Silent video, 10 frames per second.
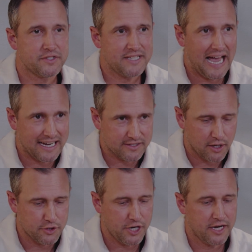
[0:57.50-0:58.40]
tax
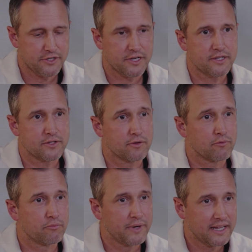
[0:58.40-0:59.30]
code changes,
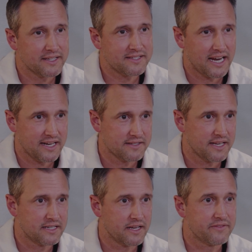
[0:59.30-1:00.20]
real estate
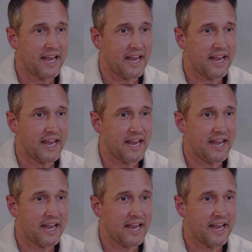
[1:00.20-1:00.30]
incentives,